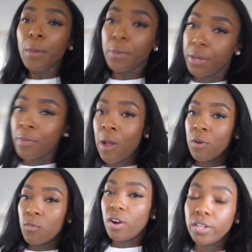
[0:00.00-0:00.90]
Me and mom
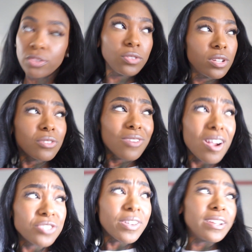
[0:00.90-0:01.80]
are walking through the
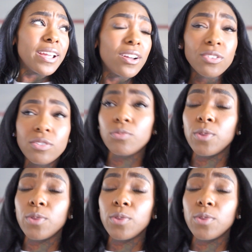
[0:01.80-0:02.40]
garage right now